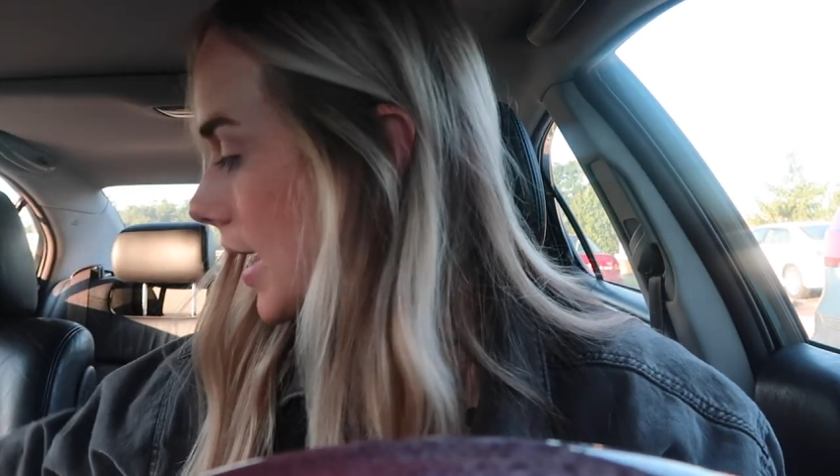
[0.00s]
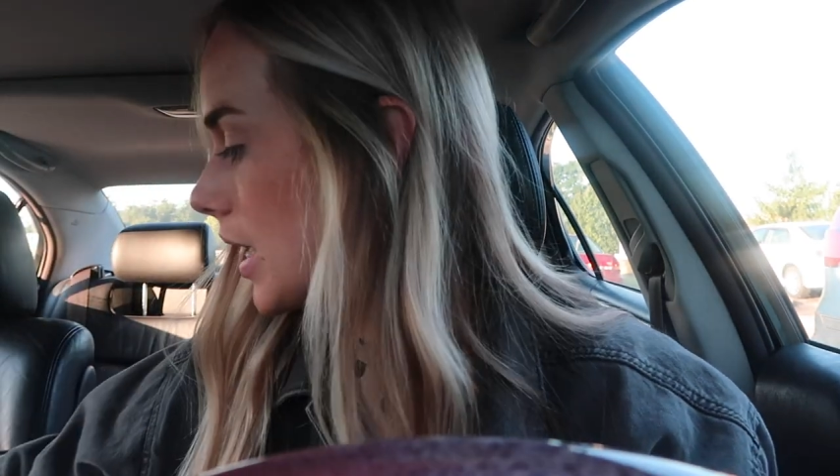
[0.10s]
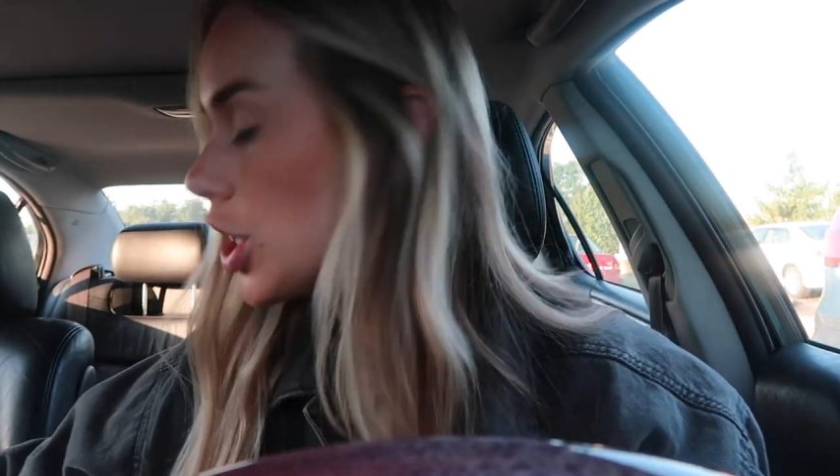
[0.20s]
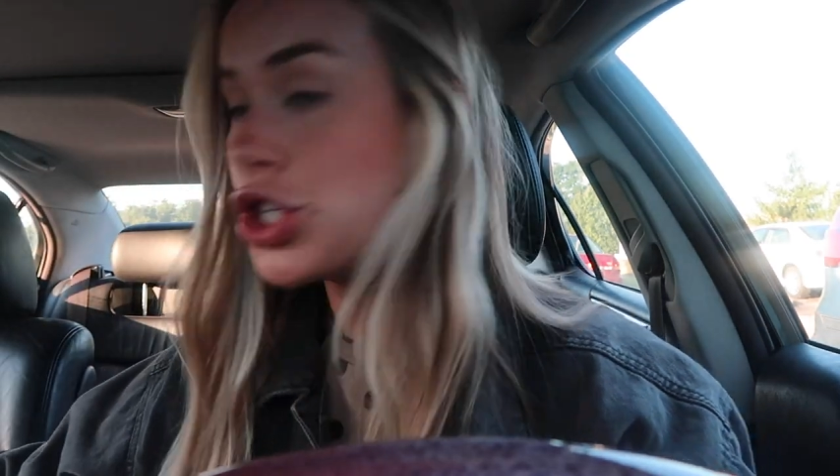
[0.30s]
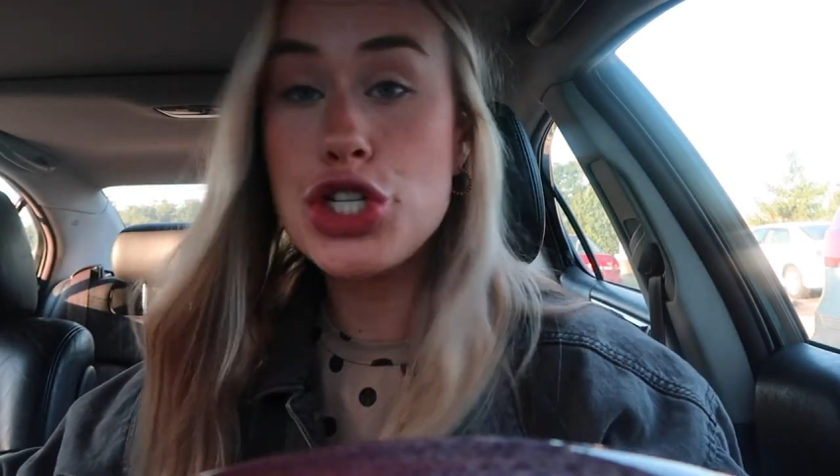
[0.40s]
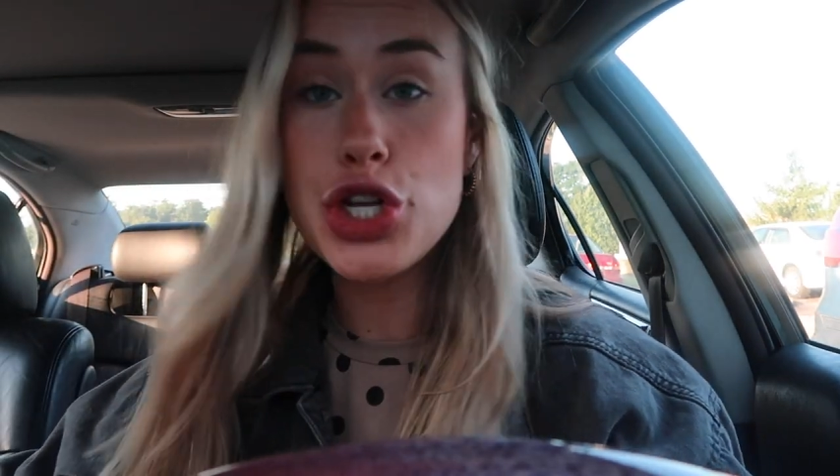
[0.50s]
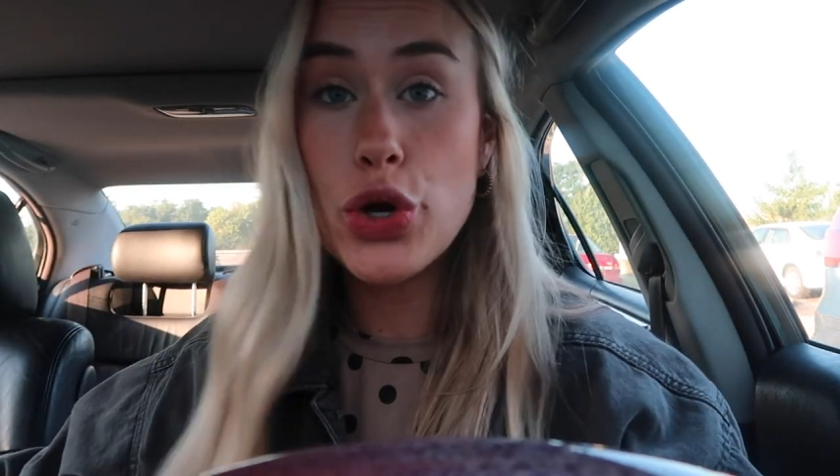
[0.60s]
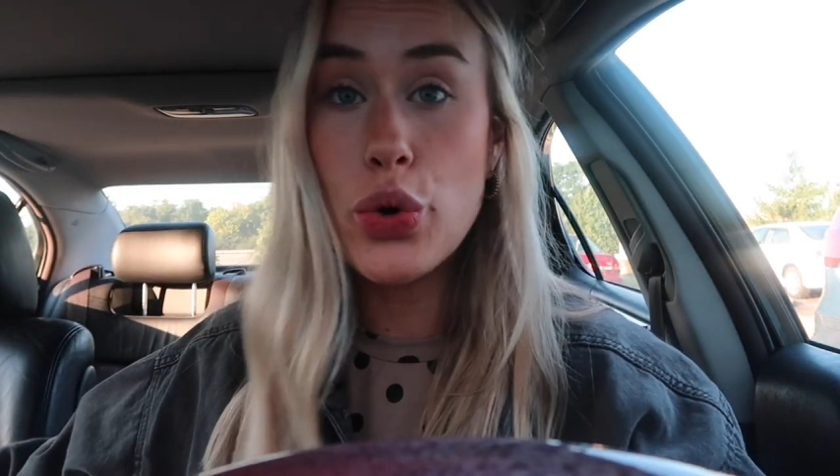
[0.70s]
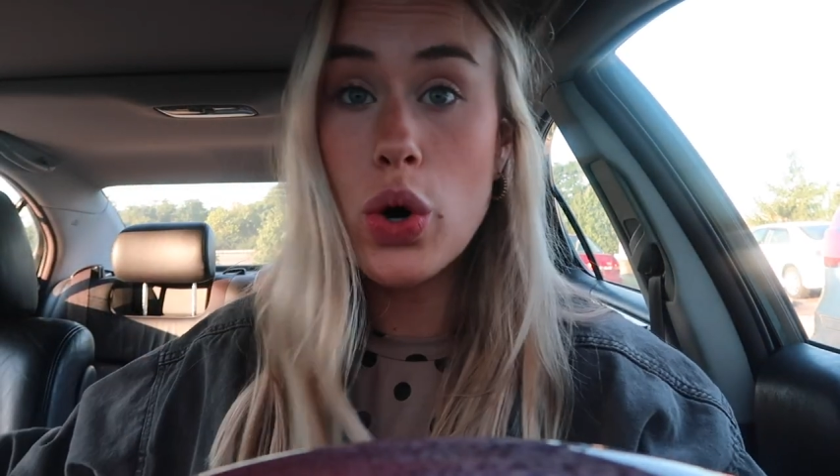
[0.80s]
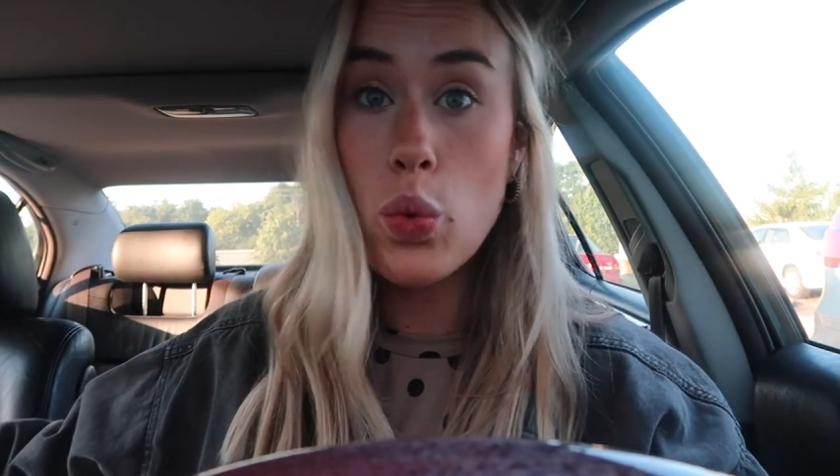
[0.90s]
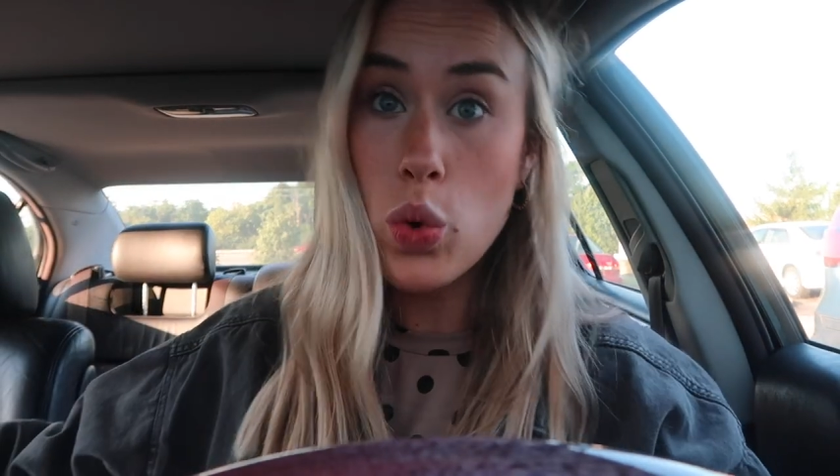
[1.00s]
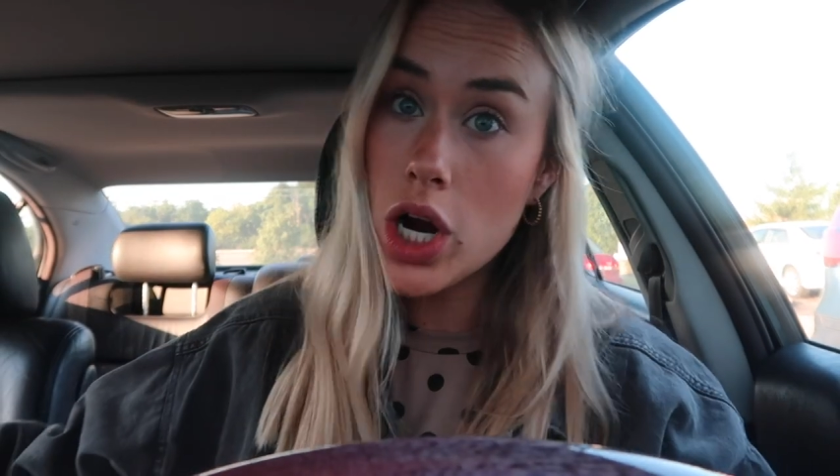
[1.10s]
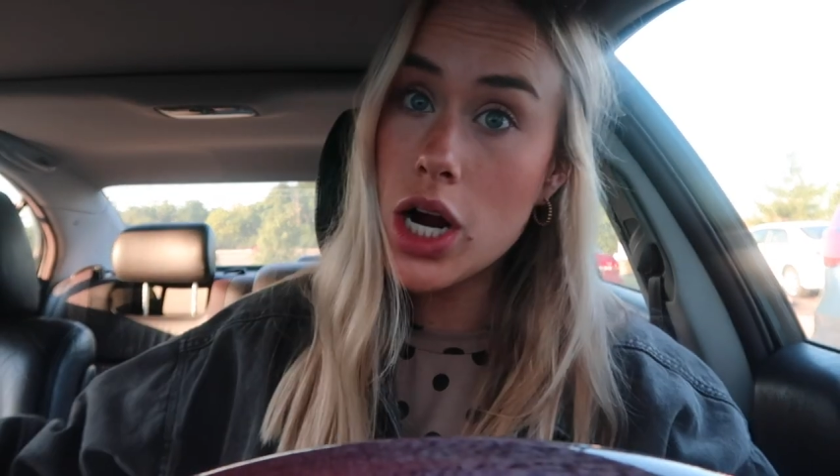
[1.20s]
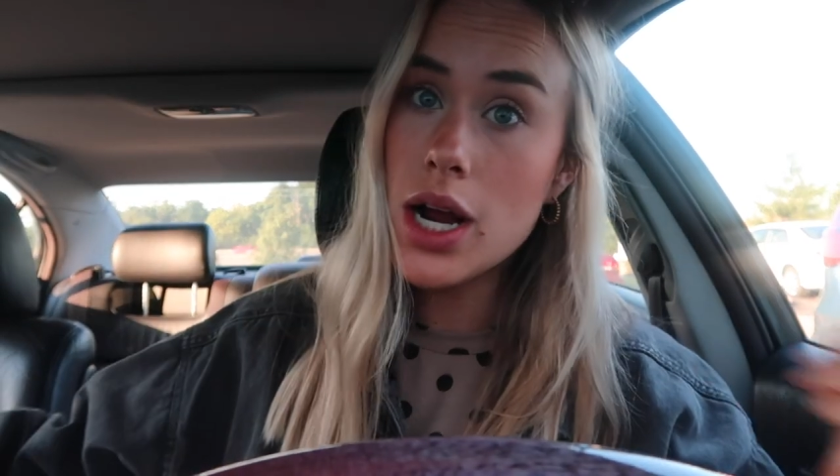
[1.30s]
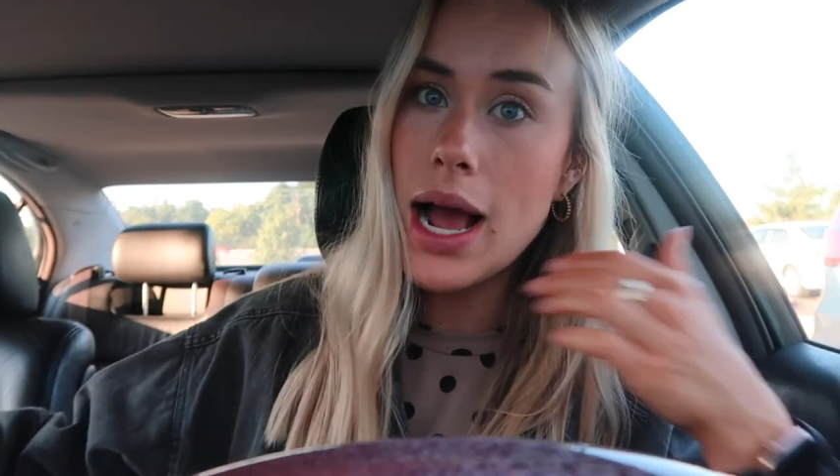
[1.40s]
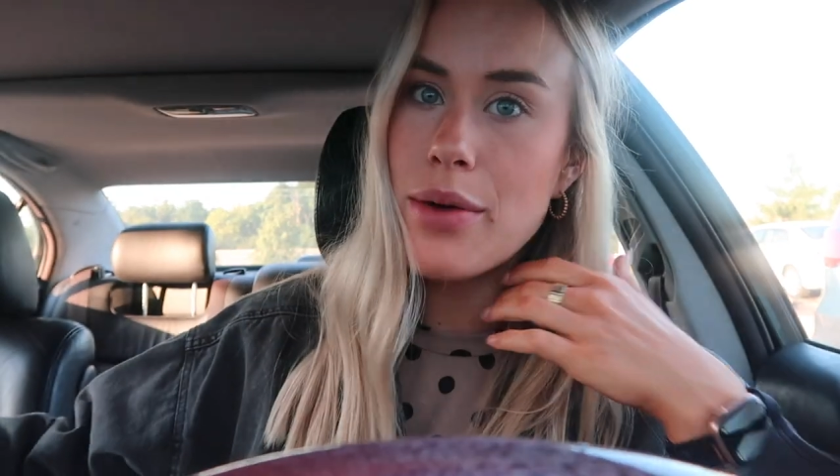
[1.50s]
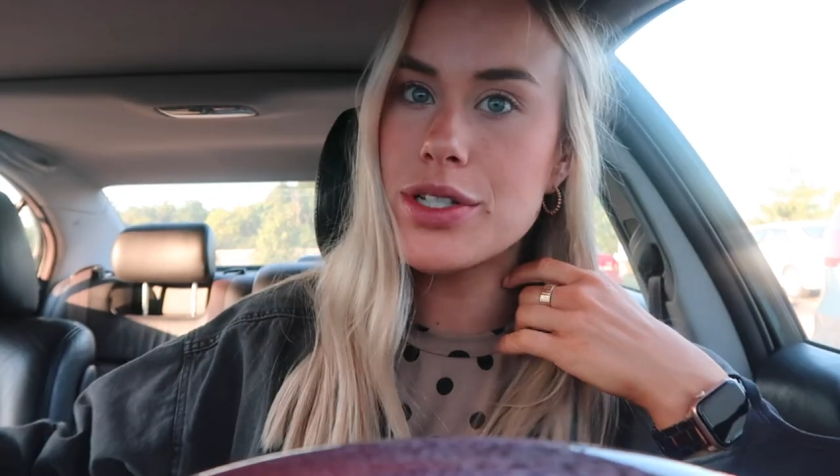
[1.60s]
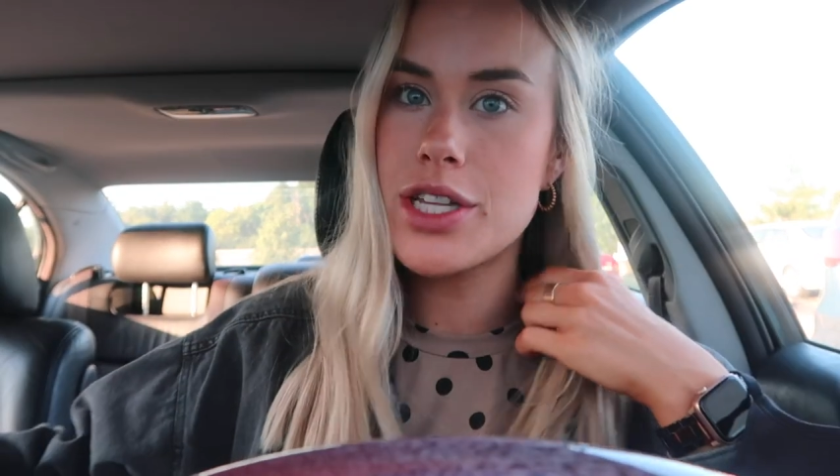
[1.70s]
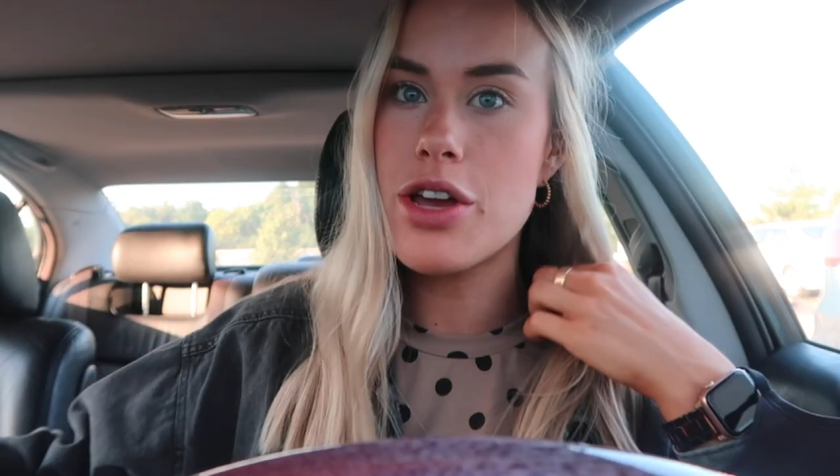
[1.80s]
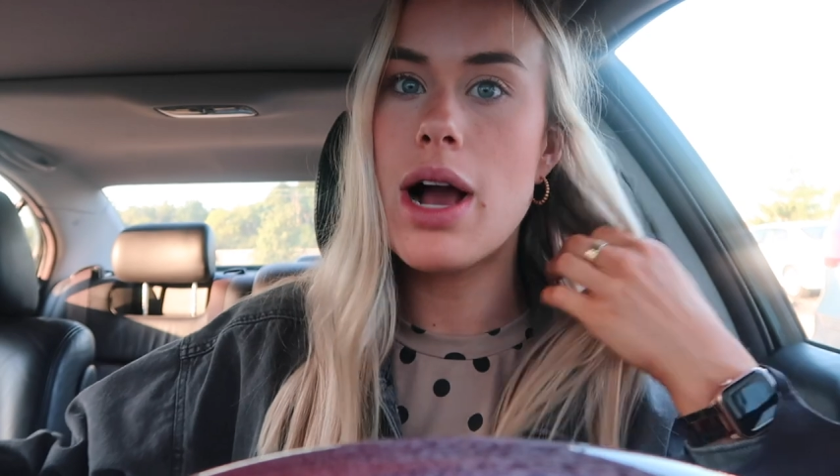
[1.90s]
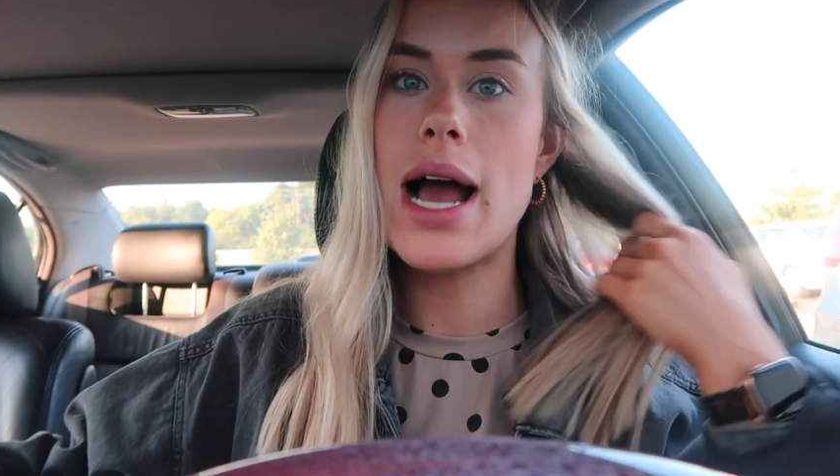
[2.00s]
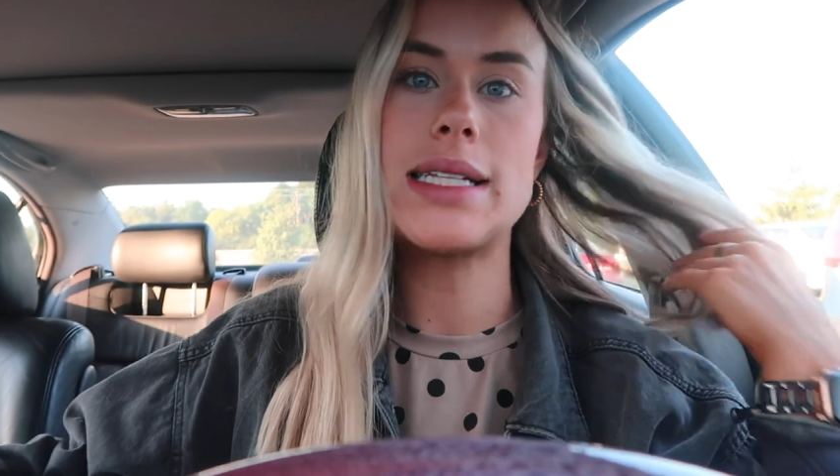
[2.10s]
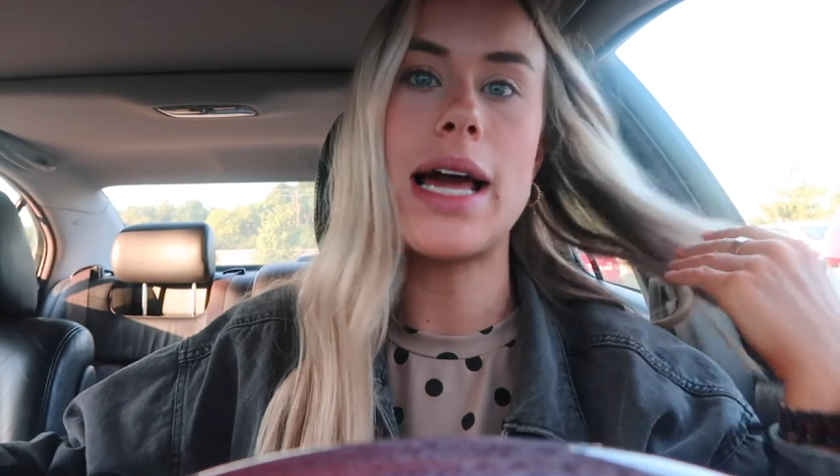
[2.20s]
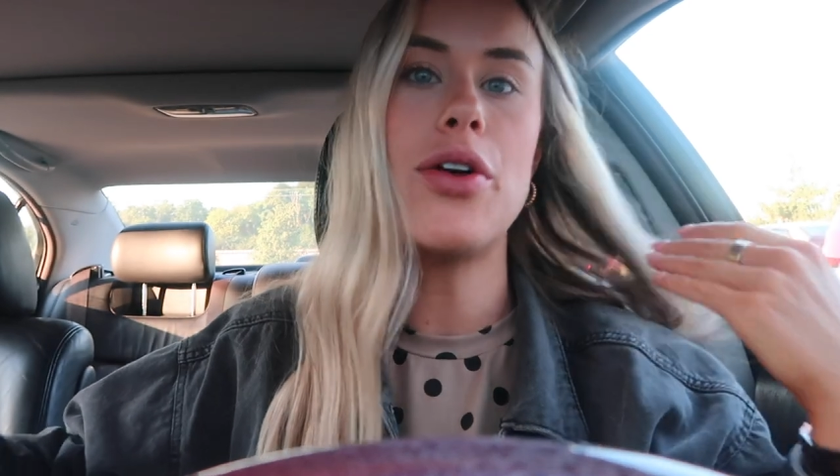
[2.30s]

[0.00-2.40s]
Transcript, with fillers: in to work. I will see you guys.